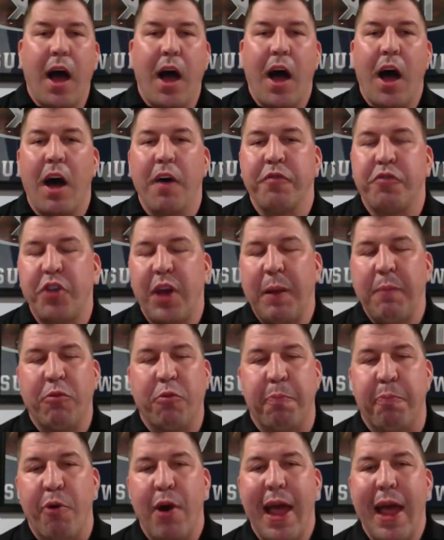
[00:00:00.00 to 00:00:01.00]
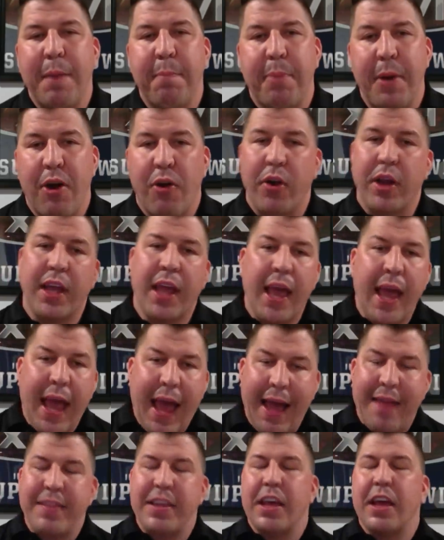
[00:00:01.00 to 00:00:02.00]
uh, of James Bradberry
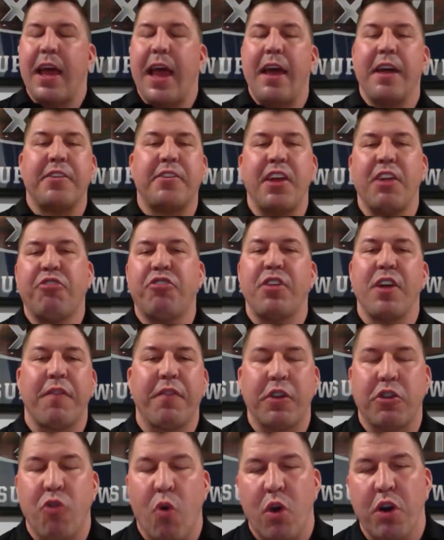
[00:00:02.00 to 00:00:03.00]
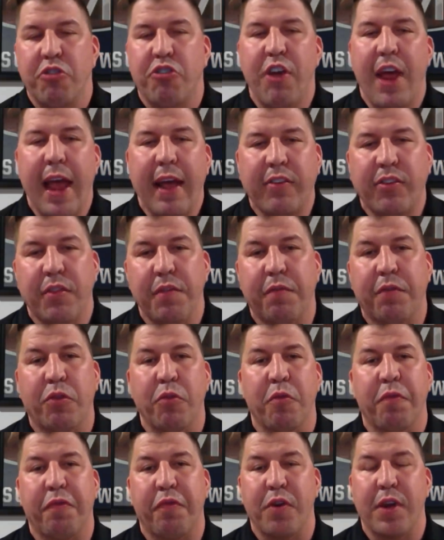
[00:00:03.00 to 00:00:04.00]
and the addition of Adoree' Jackson
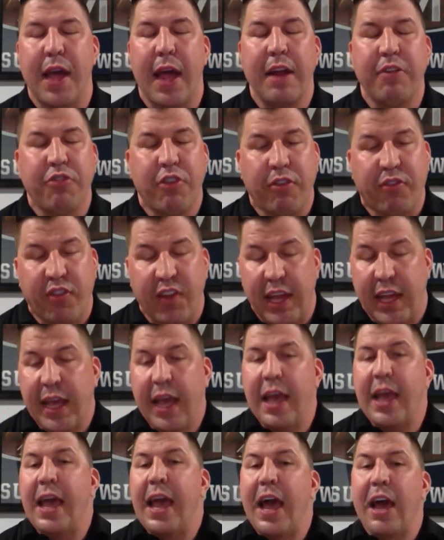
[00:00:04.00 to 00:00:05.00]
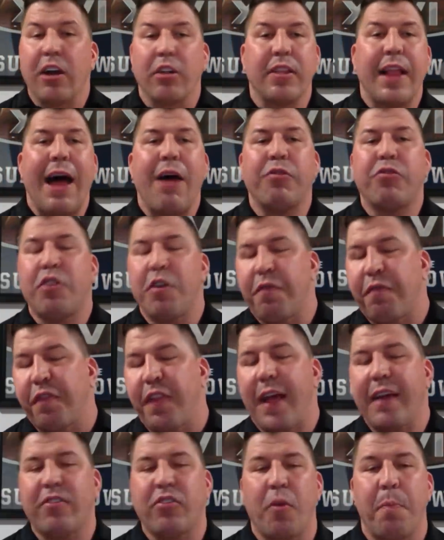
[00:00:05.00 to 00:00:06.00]
through free agency, it allows you
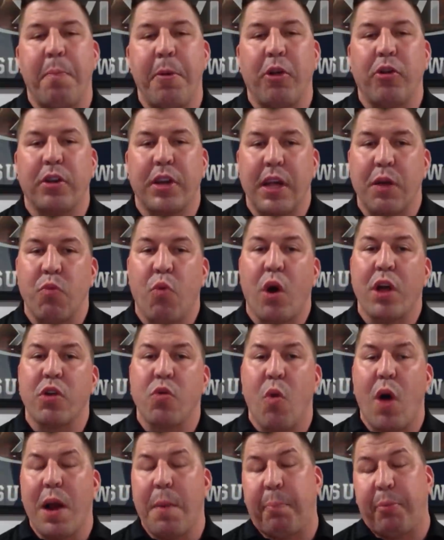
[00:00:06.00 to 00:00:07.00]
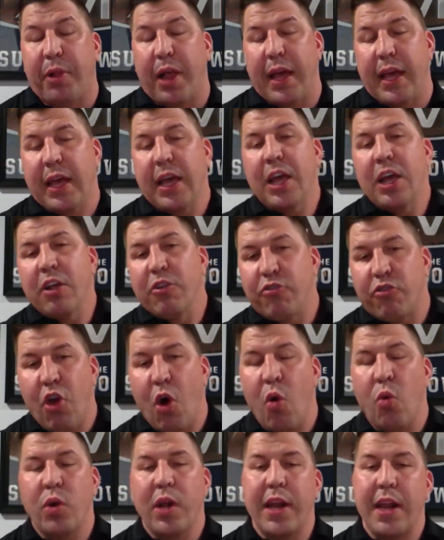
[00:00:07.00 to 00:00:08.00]
flexibility in what you want to play
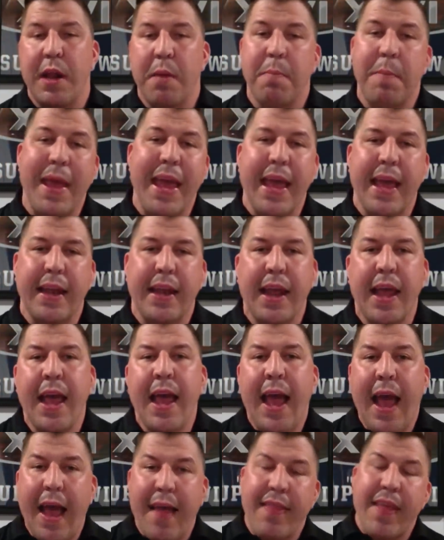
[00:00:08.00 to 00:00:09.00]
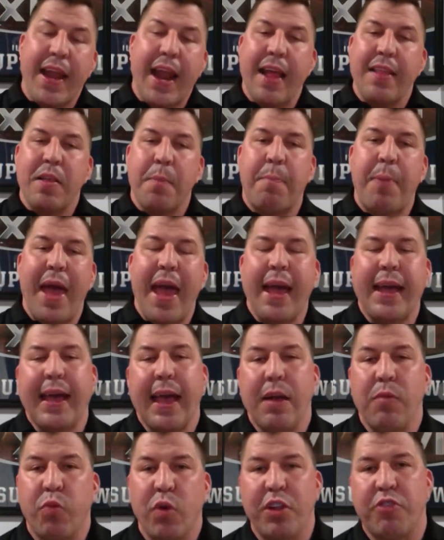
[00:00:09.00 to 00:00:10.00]
zone and in man. And then on the
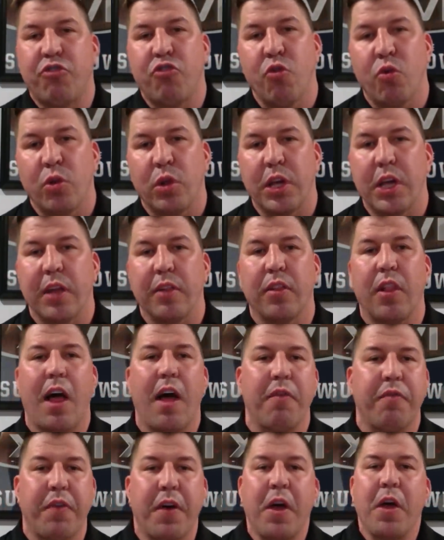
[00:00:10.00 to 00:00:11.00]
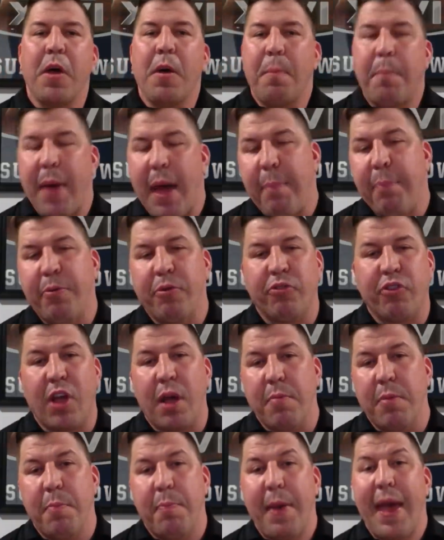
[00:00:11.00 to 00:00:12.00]
back end with Julian Love
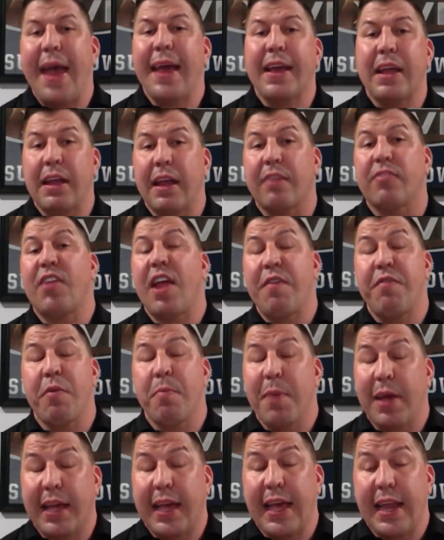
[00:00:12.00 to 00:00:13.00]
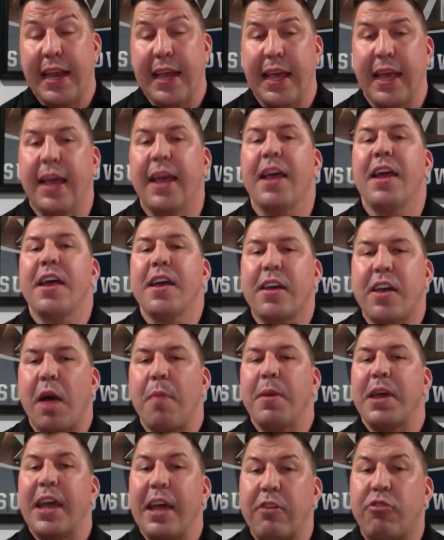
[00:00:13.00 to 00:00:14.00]
Peppers coming back and Xavier McKinney
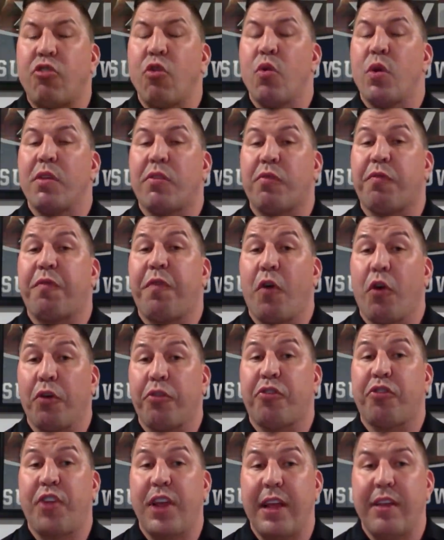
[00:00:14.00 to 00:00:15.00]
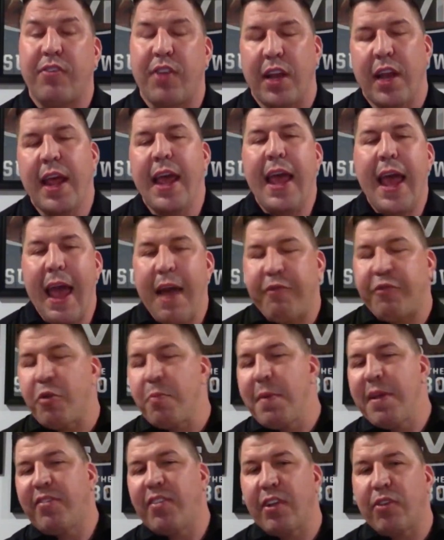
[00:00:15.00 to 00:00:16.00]
coming into his full season
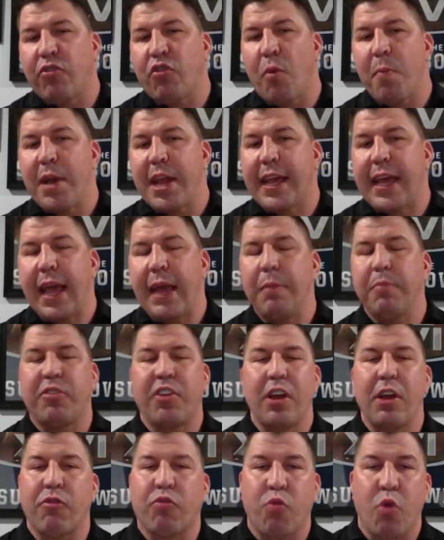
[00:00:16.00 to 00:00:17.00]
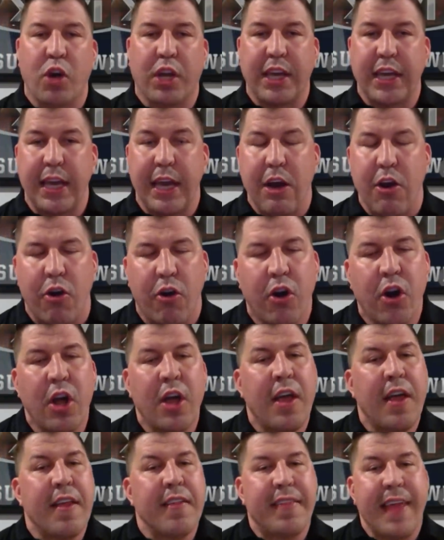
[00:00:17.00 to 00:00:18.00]
after missing so many games in his rookie
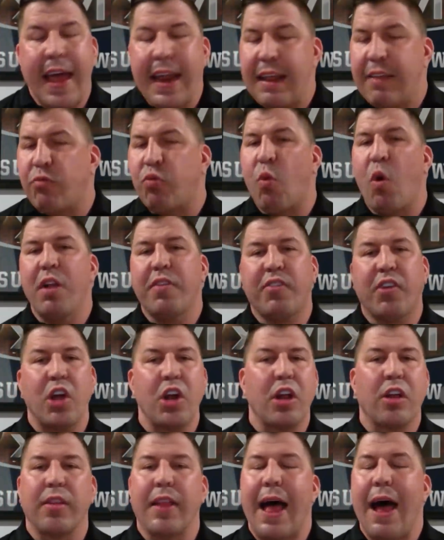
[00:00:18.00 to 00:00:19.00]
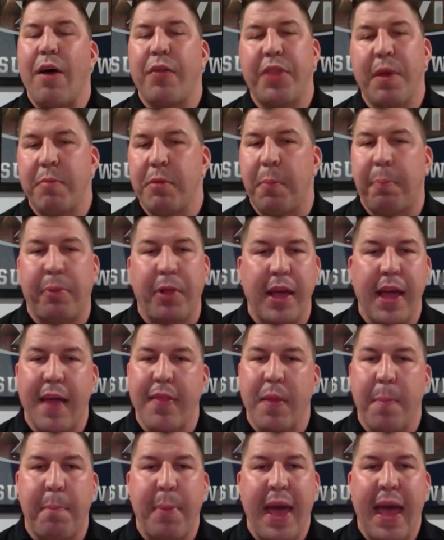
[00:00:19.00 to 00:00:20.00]
year. That is what's going to allow them to
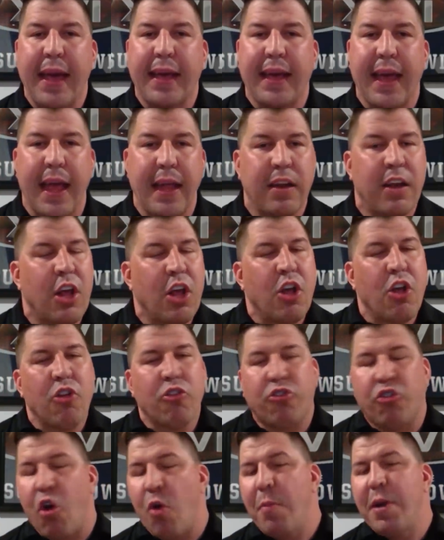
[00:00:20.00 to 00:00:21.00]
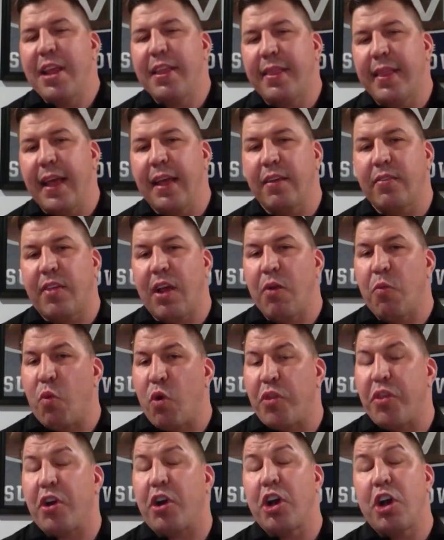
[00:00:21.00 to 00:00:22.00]
play on the back end. So many things
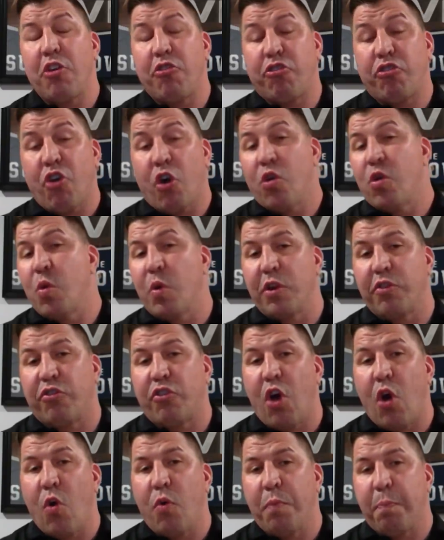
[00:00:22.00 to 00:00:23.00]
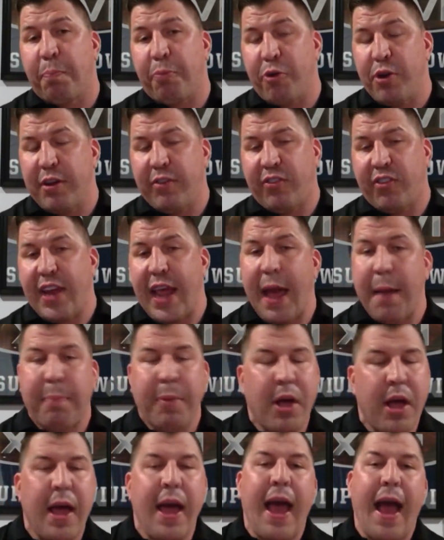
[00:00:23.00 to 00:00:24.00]
that where they're going to show you a zone pre
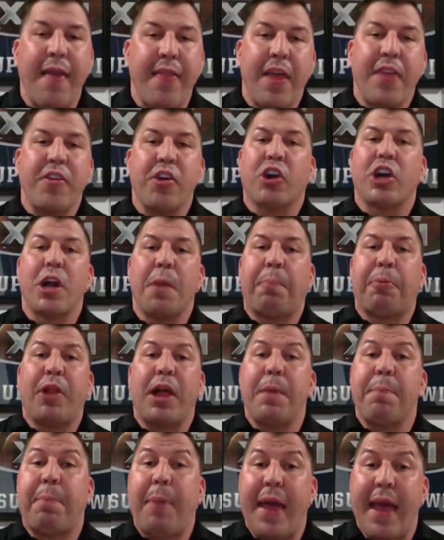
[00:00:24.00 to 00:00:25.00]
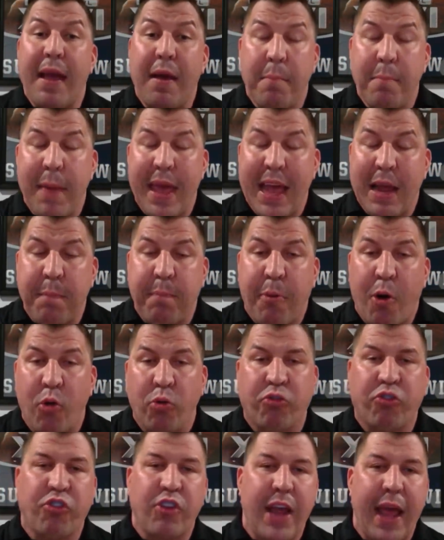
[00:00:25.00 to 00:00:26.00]
snap, and then they're going to play man
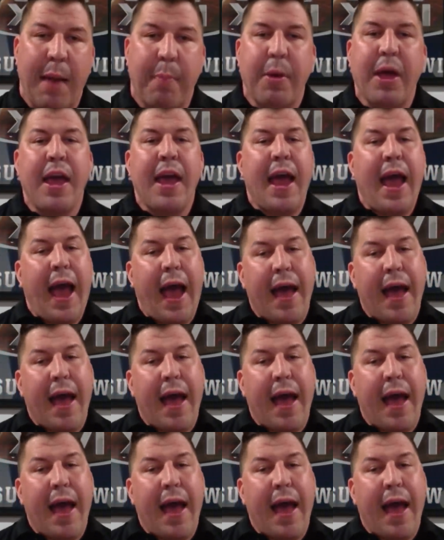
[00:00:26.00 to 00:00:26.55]
post snap.